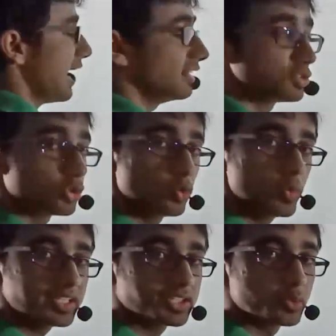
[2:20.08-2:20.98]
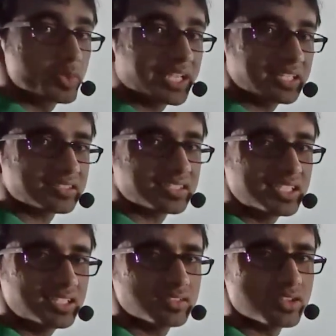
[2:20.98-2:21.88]
and through which we can
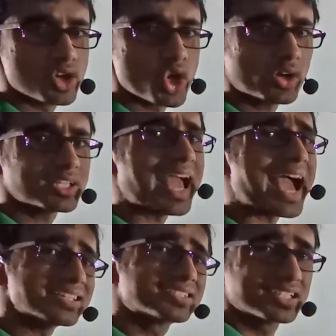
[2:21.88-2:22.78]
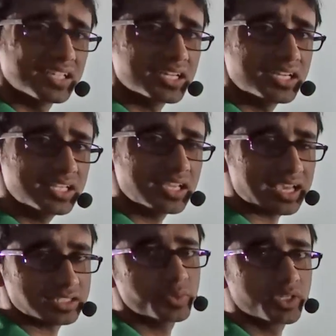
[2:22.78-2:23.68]
see not as clearly
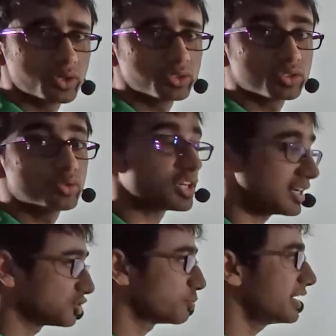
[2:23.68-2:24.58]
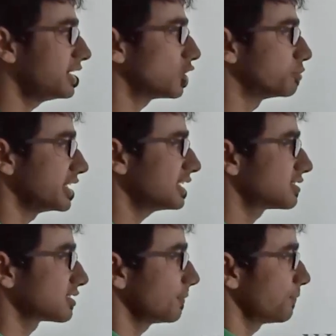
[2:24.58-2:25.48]
as we could through transparent objects